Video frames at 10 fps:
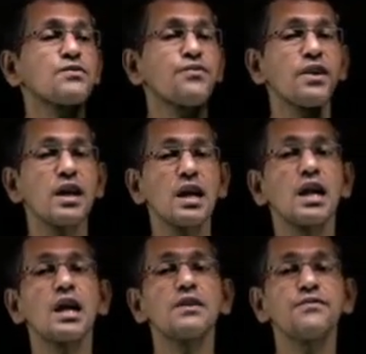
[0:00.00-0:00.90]

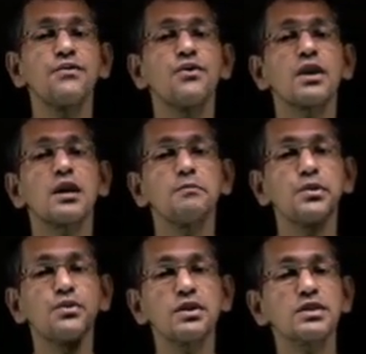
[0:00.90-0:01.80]
failed for
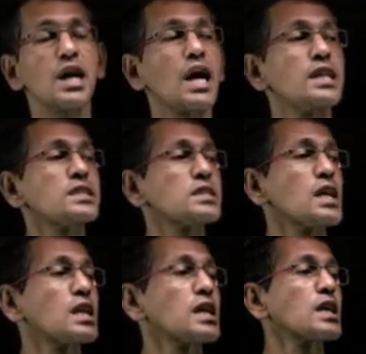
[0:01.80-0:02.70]
computer science
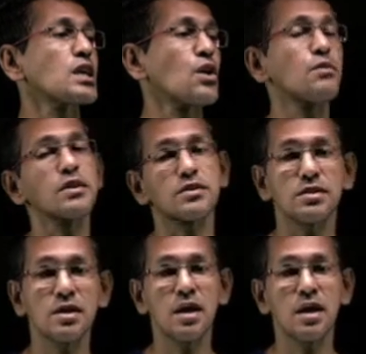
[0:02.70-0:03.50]
and economics.